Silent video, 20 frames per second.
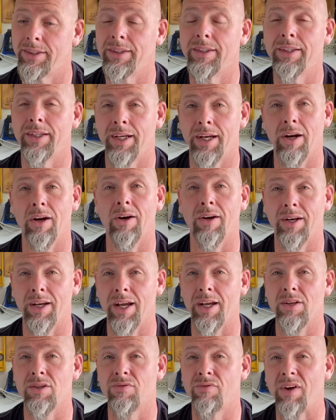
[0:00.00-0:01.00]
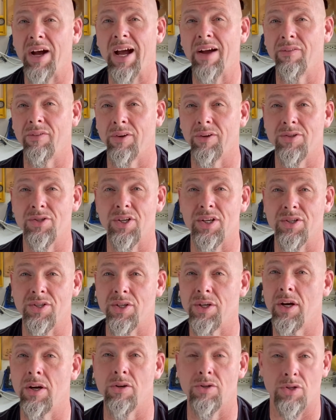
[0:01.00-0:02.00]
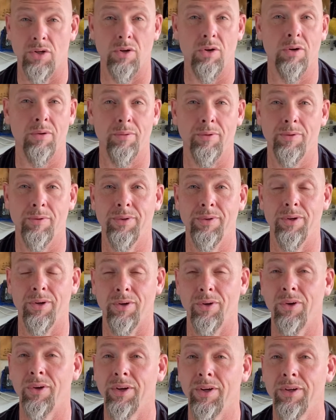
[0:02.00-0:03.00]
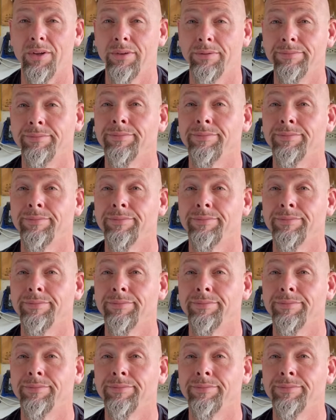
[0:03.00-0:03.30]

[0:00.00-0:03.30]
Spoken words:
here in the next 5 or 6 years you're gonna